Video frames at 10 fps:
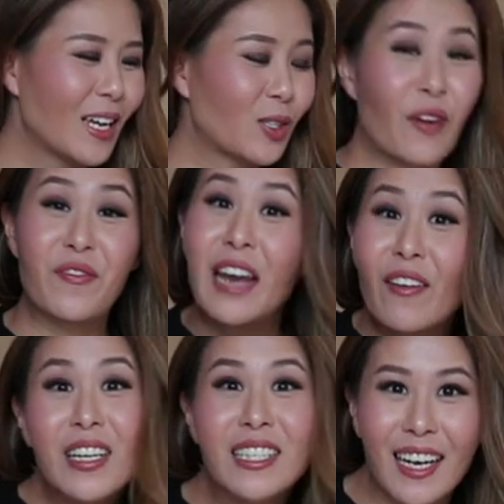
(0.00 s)
So I've
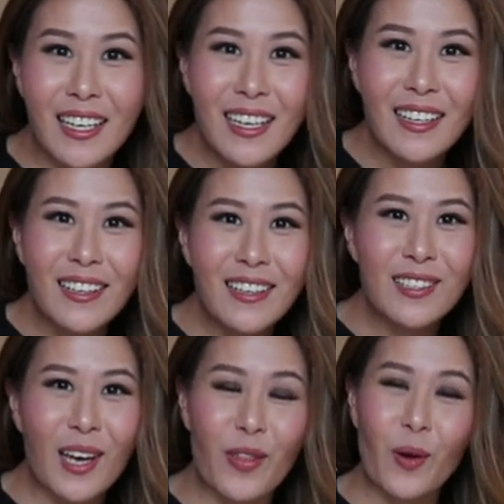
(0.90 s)
never done it.
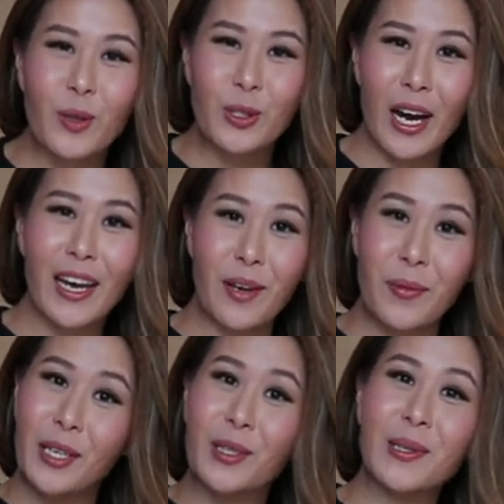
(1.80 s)
So I thought we'll try it
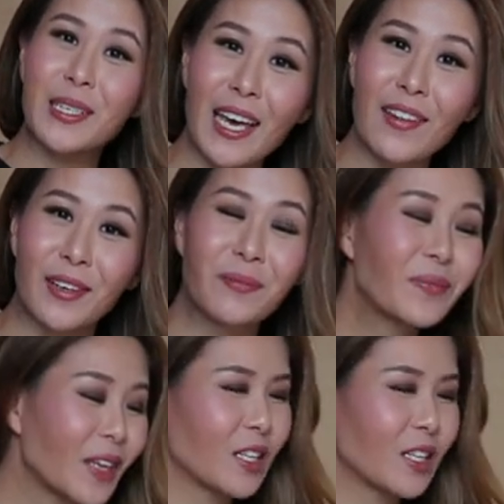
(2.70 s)
and we can do it together.